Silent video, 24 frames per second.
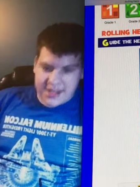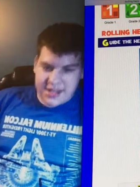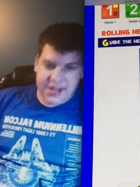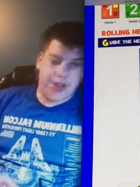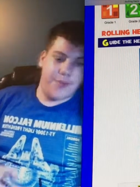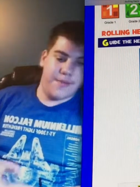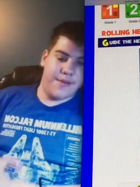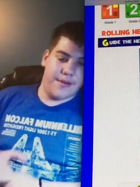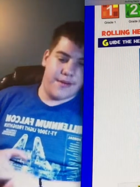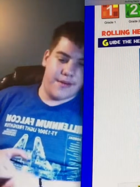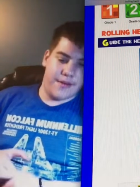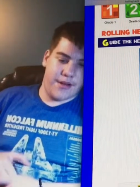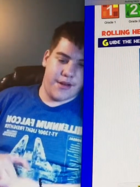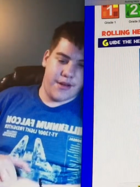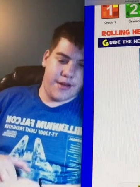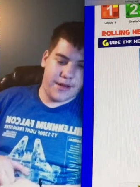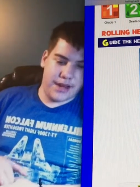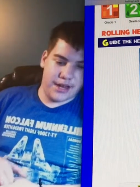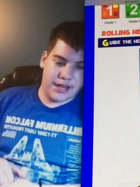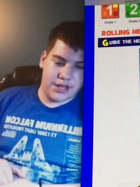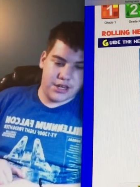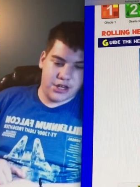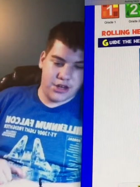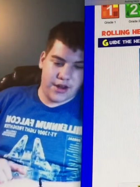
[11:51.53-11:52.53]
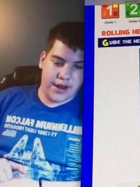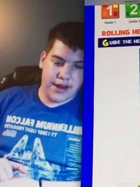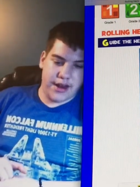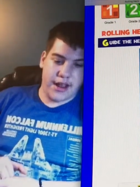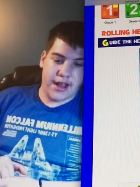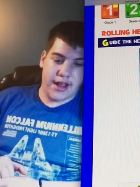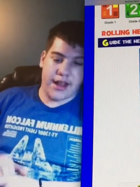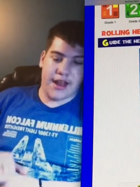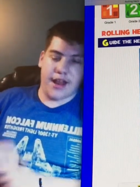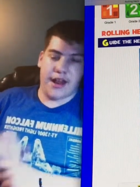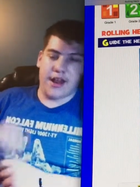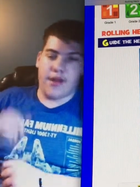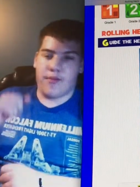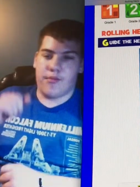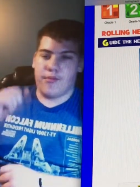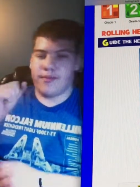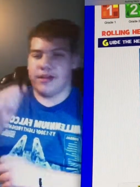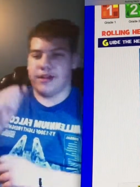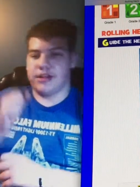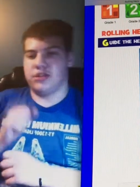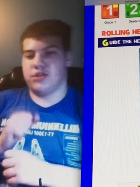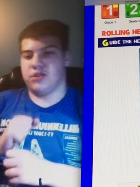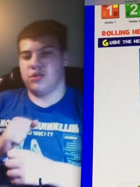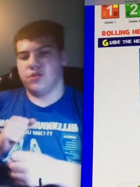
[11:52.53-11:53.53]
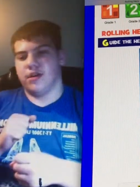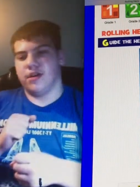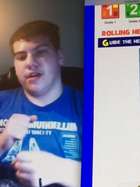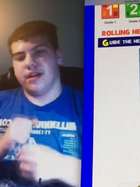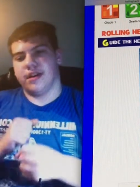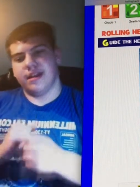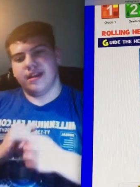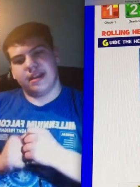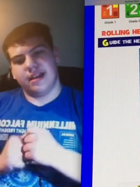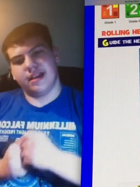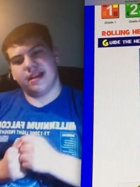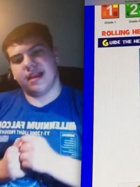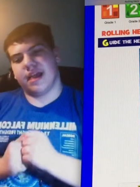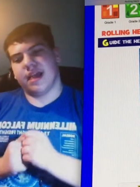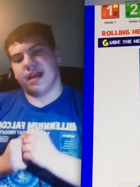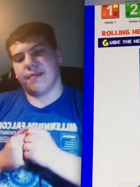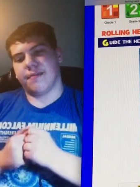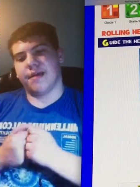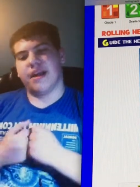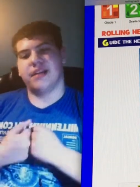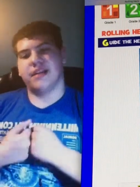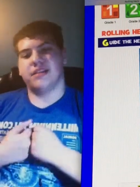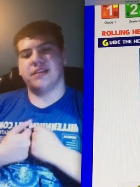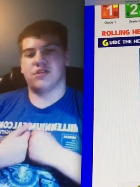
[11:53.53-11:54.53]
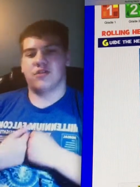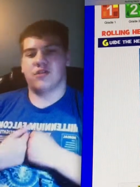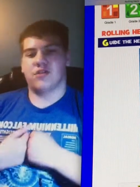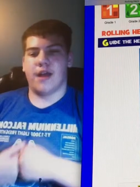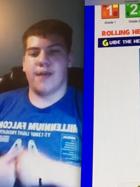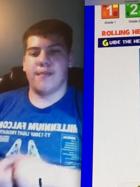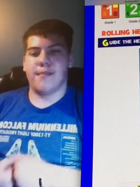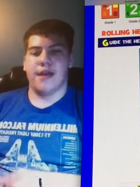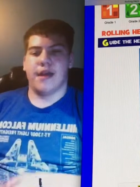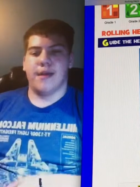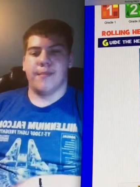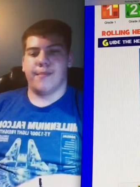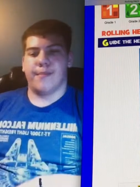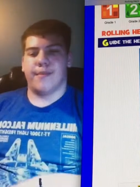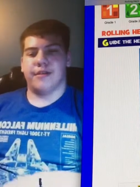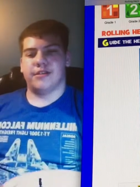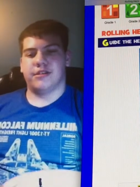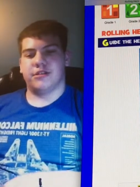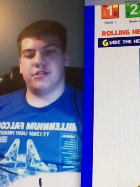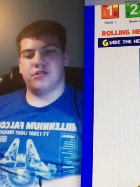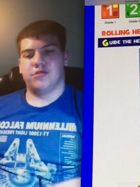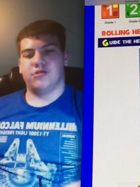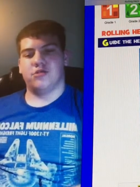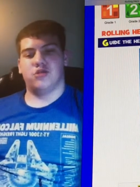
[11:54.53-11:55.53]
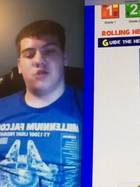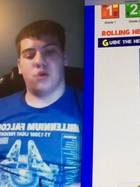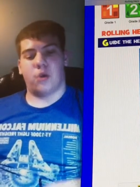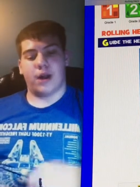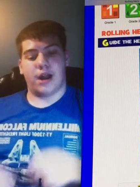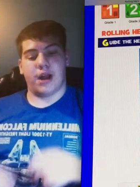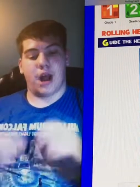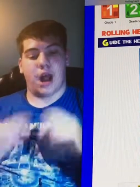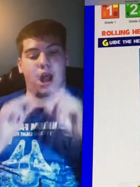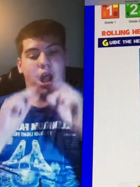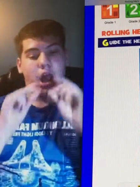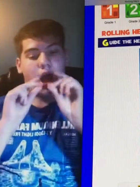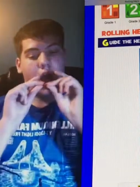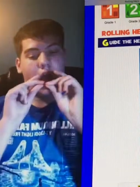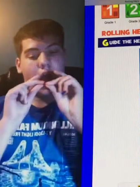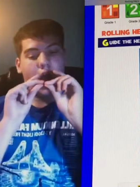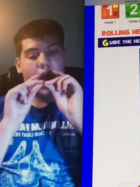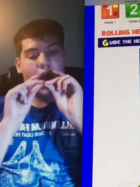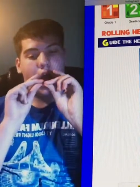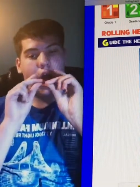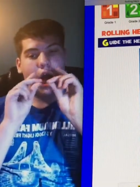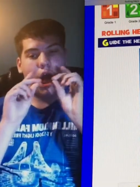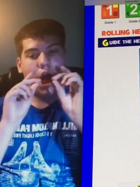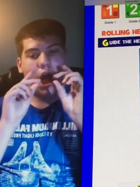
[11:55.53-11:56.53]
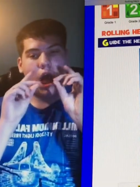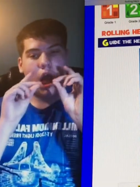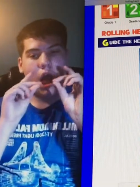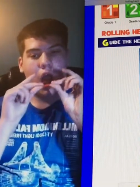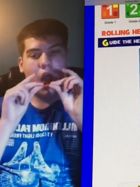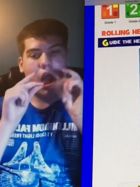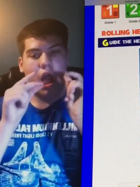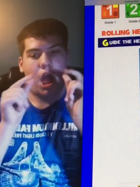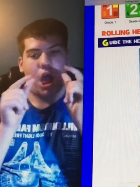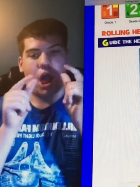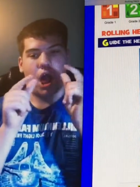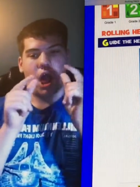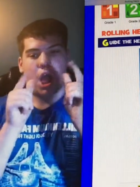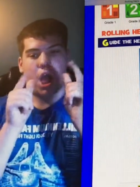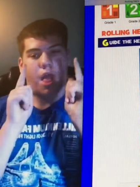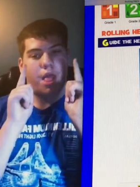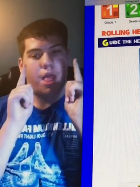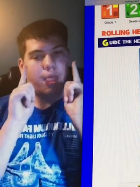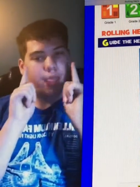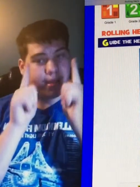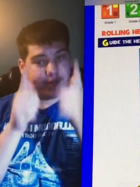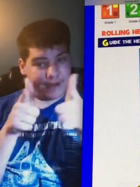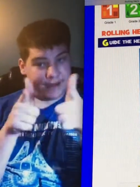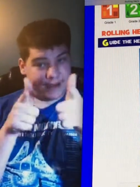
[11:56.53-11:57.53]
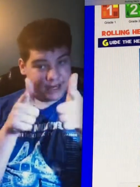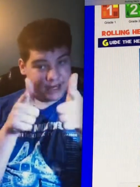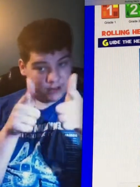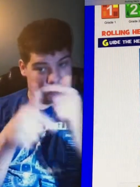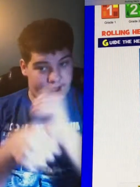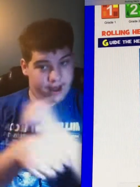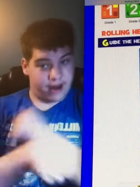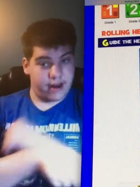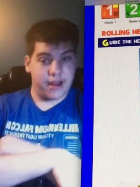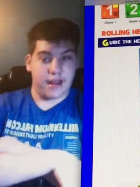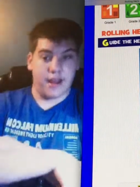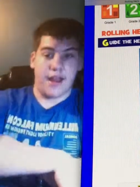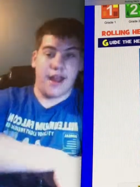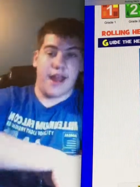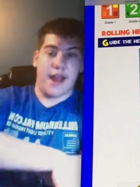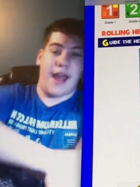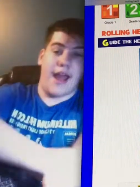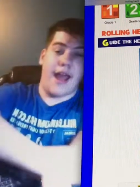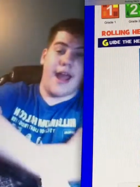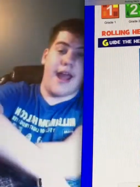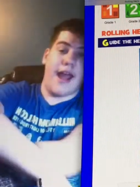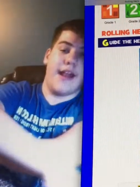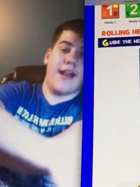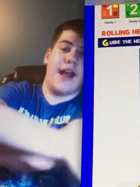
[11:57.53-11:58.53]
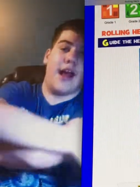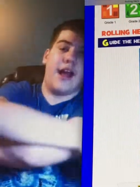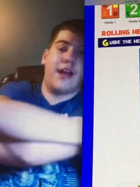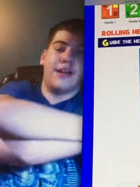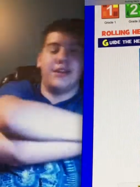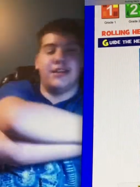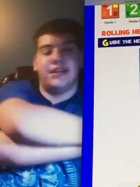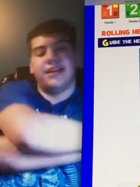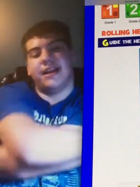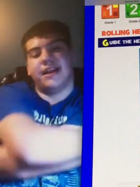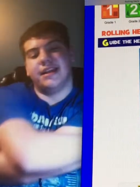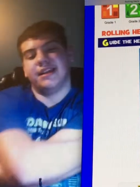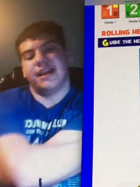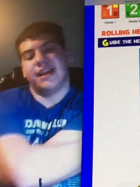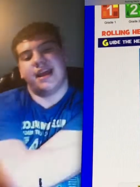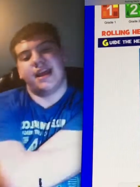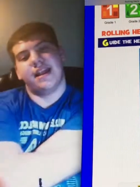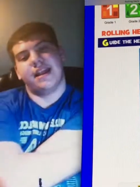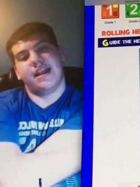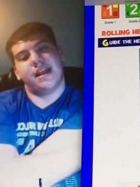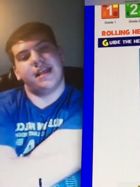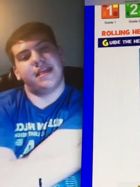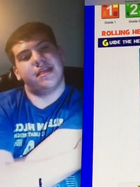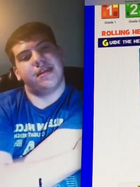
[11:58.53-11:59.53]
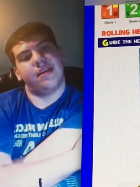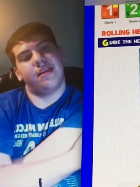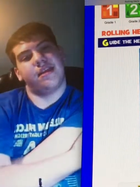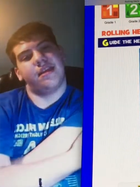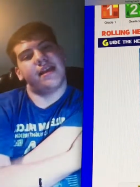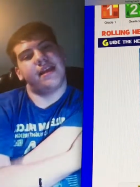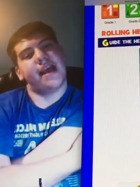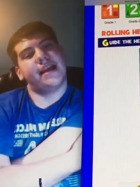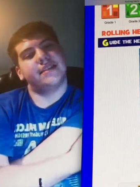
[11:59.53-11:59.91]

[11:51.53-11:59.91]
hope, hope you guys enjoyed. make sure to leave a like button and subscribe. Make sure to join the Bee Squad. And I'll see you guys in the next